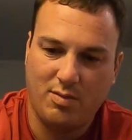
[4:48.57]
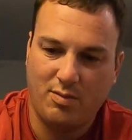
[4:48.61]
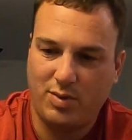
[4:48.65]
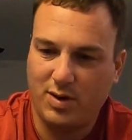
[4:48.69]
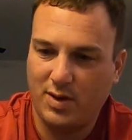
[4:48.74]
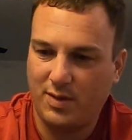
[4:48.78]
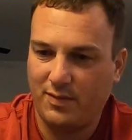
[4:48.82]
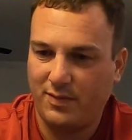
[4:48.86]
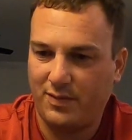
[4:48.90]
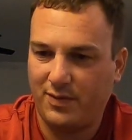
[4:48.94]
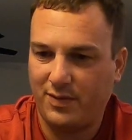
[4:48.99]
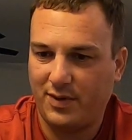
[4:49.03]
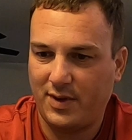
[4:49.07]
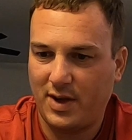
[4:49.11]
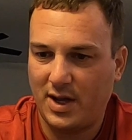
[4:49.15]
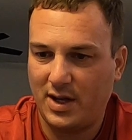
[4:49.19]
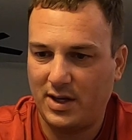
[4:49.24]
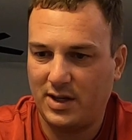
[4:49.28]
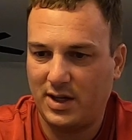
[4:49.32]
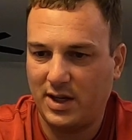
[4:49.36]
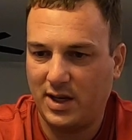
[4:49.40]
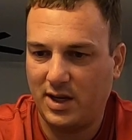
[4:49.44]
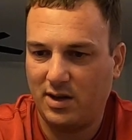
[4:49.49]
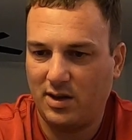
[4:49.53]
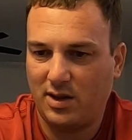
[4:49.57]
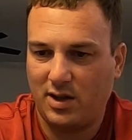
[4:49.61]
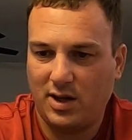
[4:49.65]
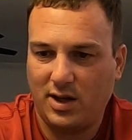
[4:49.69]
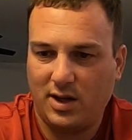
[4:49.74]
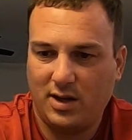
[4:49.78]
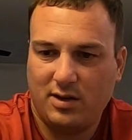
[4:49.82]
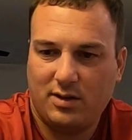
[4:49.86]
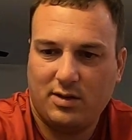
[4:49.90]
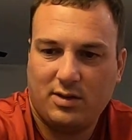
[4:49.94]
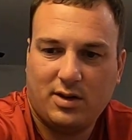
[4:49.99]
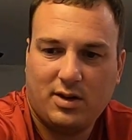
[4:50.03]
But
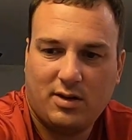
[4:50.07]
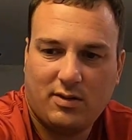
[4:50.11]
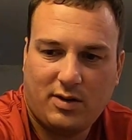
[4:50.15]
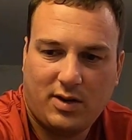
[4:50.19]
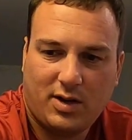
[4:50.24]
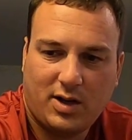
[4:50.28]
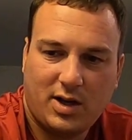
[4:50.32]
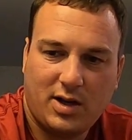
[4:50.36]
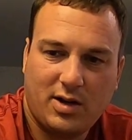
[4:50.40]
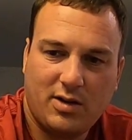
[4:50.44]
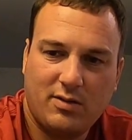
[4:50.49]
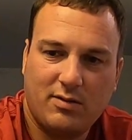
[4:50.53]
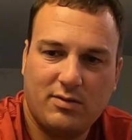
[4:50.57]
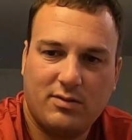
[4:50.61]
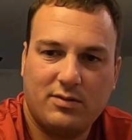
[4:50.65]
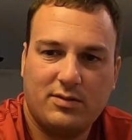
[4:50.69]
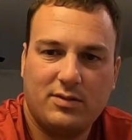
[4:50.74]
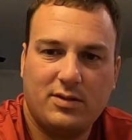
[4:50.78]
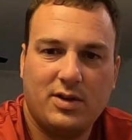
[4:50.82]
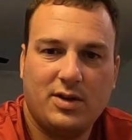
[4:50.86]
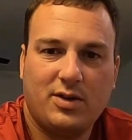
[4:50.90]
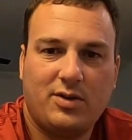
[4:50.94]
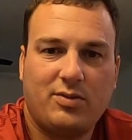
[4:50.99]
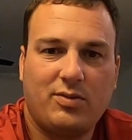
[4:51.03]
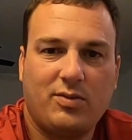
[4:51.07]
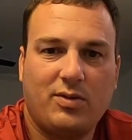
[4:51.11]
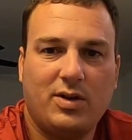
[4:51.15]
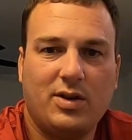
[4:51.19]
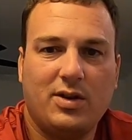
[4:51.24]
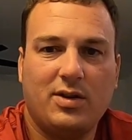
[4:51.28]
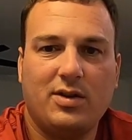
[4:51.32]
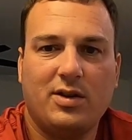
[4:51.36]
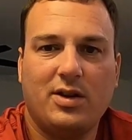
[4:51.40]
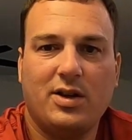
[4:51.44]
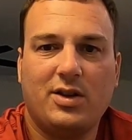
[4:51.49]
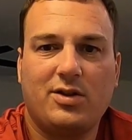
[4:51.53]
ideally, here we go, this
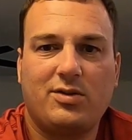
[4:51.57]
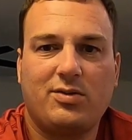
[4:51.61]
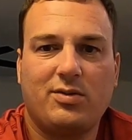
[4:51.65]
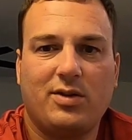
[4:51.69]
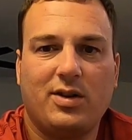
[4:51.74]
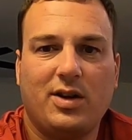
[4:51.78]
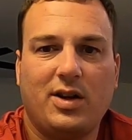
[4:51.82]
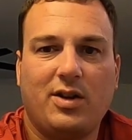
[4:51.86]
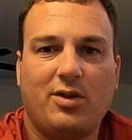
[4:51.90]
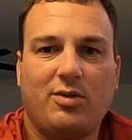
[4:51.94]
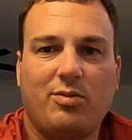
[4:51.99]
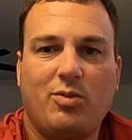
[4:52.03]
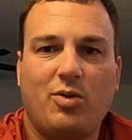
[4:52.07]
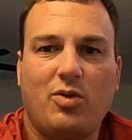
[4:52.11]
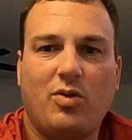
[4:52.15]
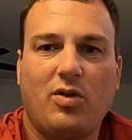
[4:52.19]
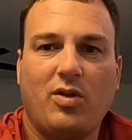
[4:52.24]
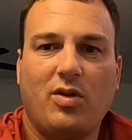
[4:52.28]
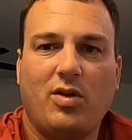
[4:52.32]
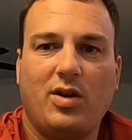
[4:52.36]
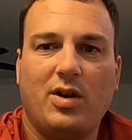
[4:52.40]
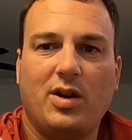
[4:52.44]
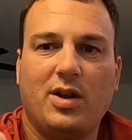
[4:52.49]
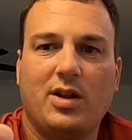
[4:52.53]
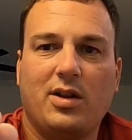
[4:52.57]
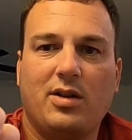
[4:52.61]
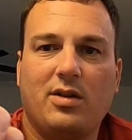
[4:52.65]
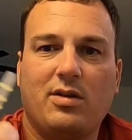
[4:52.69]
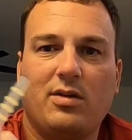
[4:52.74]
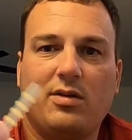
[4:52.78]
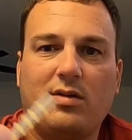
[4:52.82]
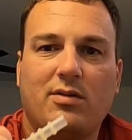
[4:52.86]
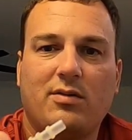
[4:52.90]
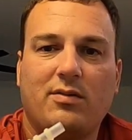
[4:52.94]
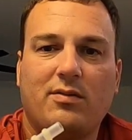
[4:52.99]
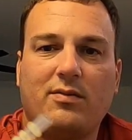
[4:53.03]
one has more on it.
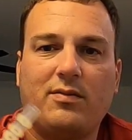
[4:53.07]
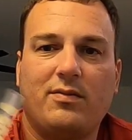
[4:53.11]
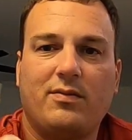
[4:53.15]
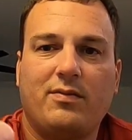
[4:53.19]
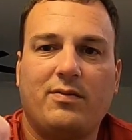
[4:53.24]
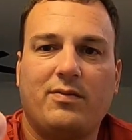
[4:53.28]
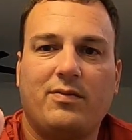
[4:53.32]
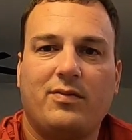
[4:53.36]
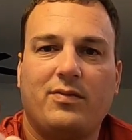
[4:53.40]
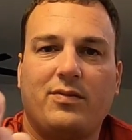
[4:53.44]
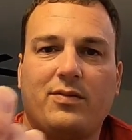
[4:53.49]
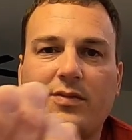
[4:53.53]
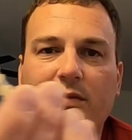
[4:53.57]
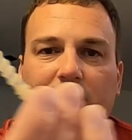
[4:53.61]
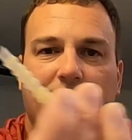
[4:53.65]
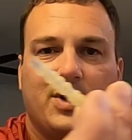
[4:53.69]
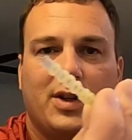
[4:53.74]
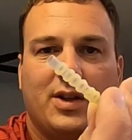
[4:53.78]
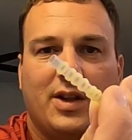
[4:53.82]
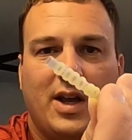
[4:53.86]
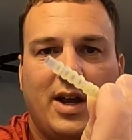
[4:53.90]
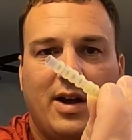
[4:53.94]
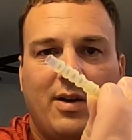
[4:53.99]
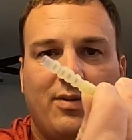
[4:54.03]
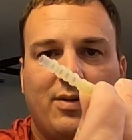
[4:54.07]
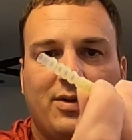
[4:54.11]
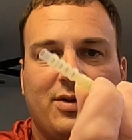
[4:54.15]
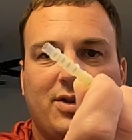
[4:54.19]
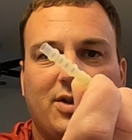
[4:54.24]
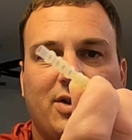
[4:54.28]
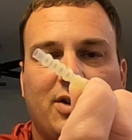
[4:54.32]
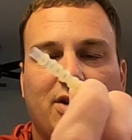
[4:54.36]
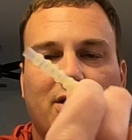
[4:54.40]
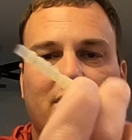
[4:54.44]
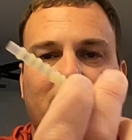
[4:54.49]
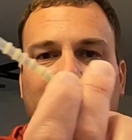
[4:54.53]
So that one's
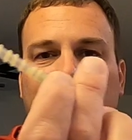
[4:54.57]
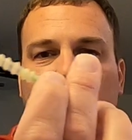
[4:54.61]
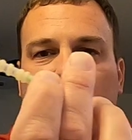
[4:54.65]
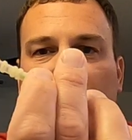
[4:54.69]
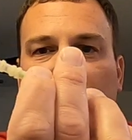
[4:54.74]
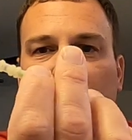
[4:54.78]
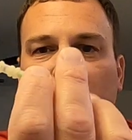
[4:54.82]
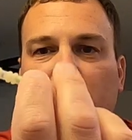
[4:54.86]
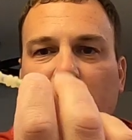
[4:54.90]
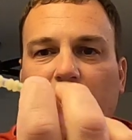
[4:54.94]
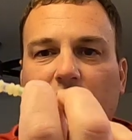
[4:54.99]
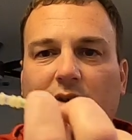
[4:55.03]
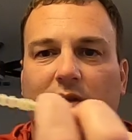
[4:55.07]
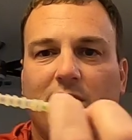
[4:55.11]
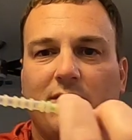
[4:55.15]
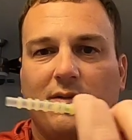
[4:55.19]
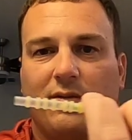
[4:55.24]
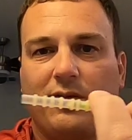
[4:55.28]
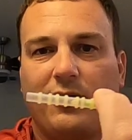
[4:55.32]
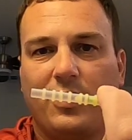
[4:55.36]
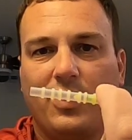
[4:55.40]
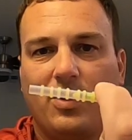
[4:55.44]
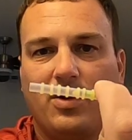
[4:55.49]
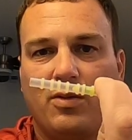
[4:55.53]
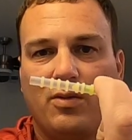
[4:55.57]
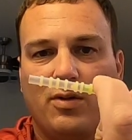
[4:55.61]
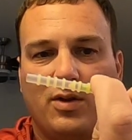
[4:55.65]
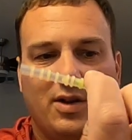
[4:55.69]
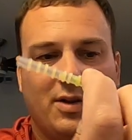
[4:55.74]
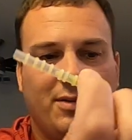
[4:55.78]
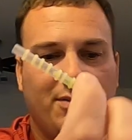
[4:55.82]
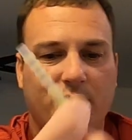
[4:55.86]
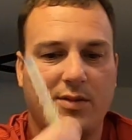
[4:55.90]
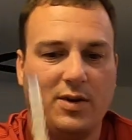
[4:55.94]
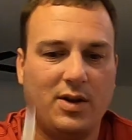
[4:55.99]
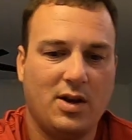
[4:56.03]
a good example of a full
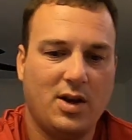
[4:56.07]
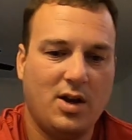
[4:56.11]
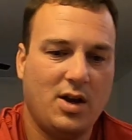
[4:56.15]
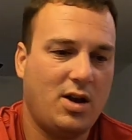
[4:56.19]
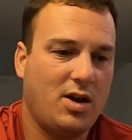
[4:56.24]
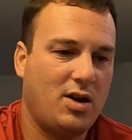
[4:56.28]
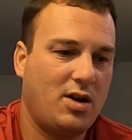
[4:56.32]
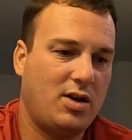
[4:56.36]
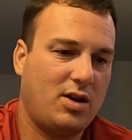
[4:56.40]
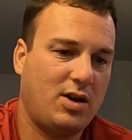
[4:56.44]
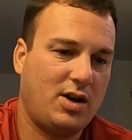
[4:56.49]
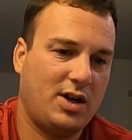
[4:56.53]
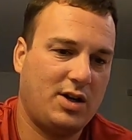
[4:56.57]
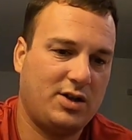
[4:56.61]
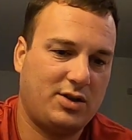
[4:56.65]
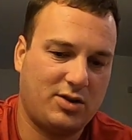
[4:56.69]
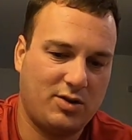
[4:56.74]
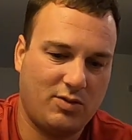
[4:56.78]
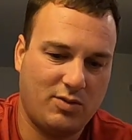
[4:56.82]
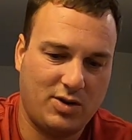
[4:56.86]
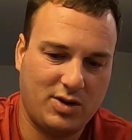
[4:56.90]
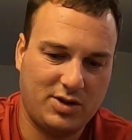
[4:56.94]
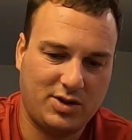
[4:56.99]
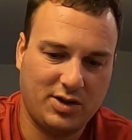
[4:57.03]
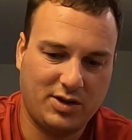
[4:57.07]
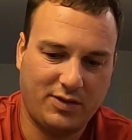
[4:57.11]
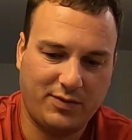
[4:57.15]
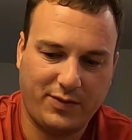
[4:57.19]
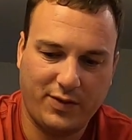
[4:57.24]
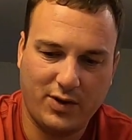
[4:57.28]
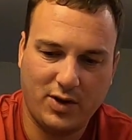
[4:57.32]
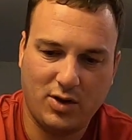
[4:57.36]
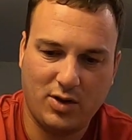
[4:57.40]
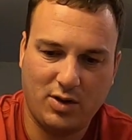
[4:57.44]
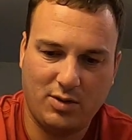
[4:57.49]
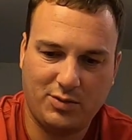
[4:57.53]
one. Okay, so once it's
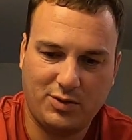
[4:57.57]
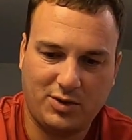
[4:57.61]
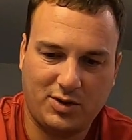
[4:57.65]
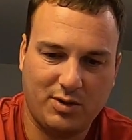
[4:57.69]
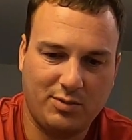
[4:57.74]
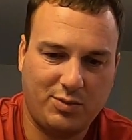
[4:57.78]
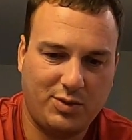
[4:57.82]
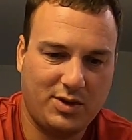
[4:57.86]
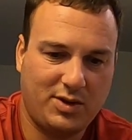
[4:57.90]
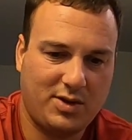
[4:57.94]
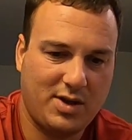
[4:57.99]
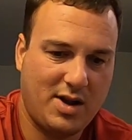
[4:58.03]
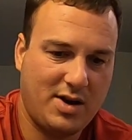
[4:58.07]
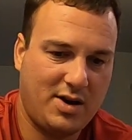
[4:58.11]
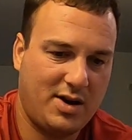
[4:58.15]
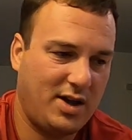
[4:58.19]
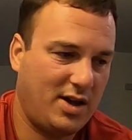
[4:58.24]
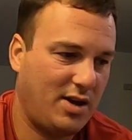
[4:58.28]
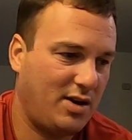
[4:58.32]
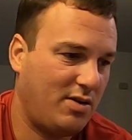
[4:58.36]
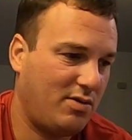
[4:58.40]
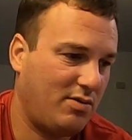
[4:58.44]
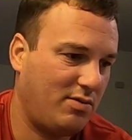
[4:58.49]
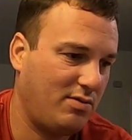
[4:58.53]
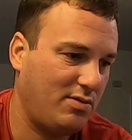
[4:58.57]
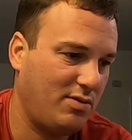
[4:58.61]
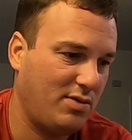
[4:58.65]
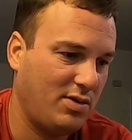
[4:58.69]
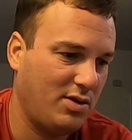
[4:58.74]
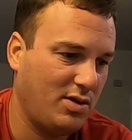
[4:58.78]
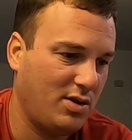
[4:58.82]
full, I'm just going to put that down.